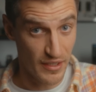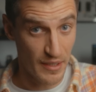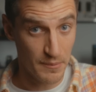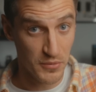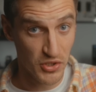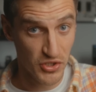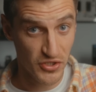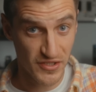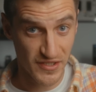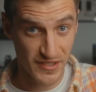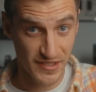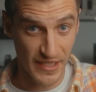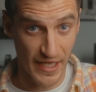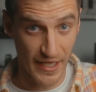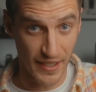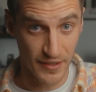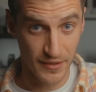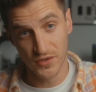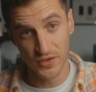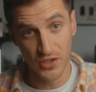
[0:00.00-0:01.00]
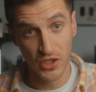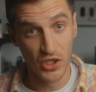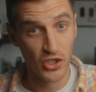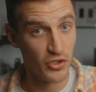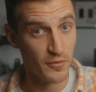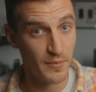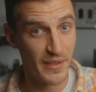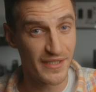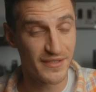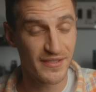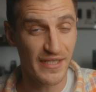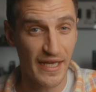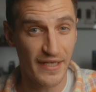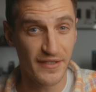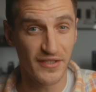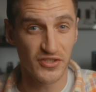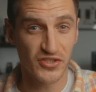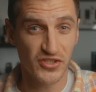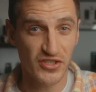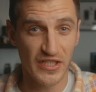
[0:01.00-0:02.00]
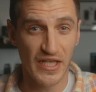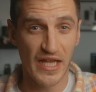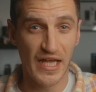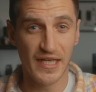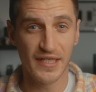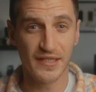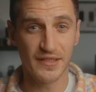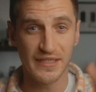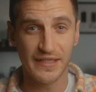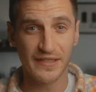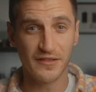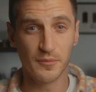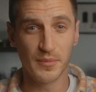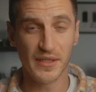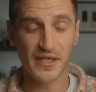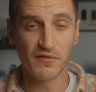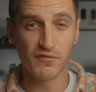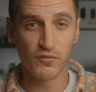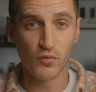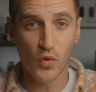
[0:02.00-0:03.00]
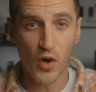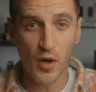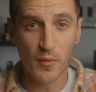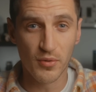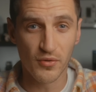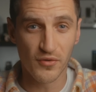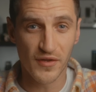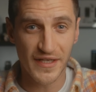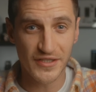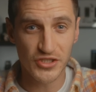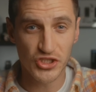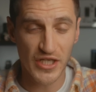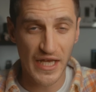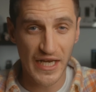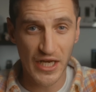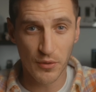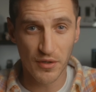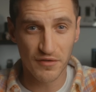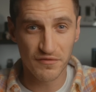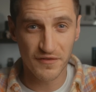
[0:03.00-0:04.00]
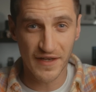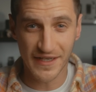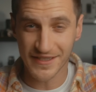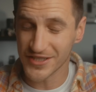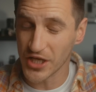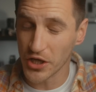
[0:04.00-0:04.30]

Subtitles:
I must say the Lumix had a slight little bit of wobble, that jello effect,